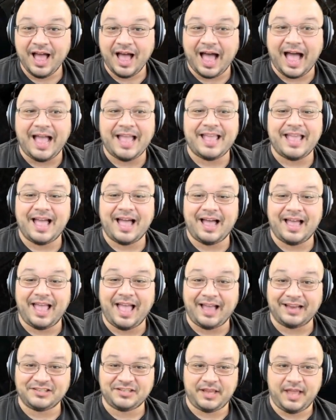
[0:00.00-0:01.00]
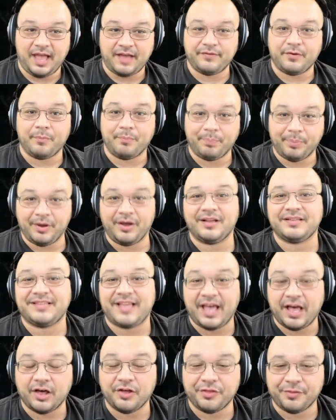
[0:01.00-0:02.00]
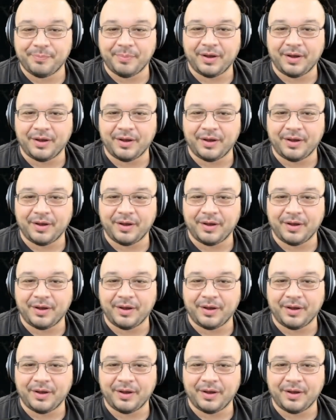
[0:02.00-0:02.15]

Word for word: I, I actually have a boss health